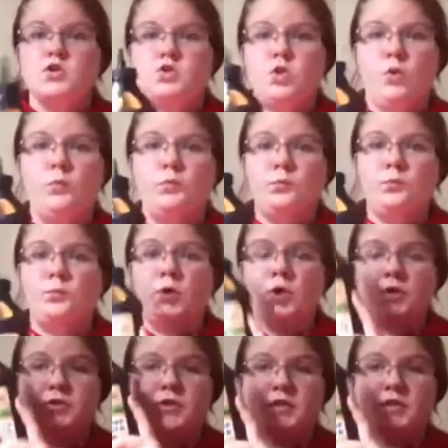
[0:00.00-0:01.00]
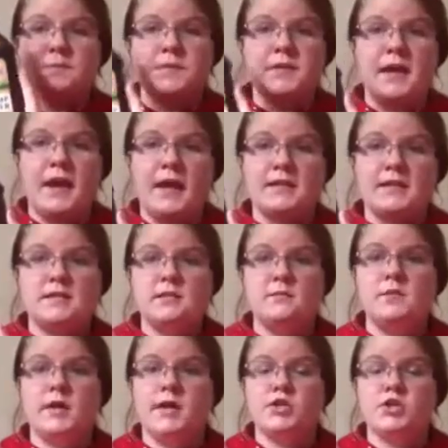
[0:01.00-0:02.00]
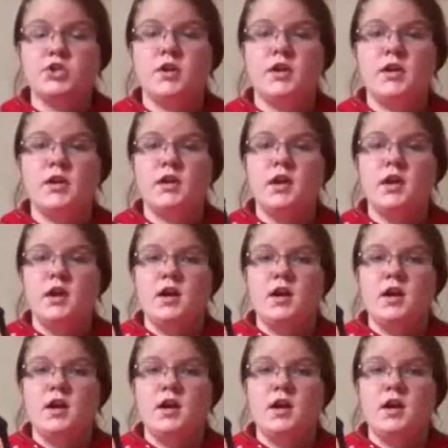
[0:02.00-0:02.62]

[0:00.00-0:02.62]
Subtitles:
Don't put this potassium nitrate